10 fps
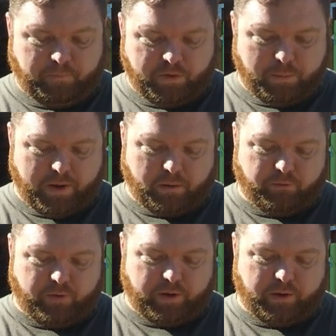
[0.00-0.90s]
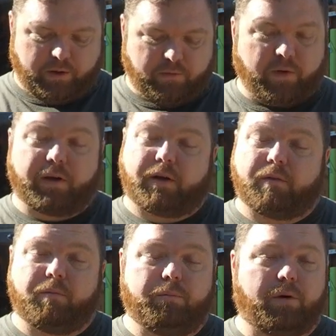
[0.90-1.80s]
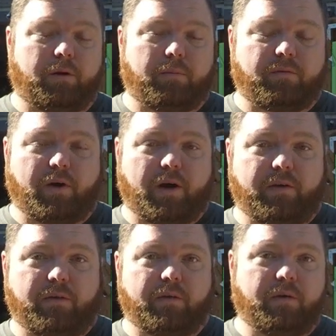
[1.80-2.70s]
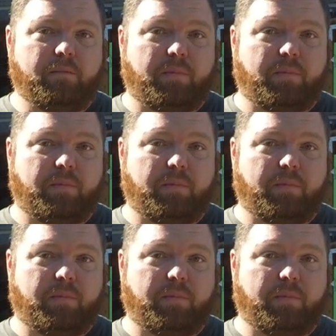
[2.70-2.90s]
The metal's thin enough, I can put it in my vise,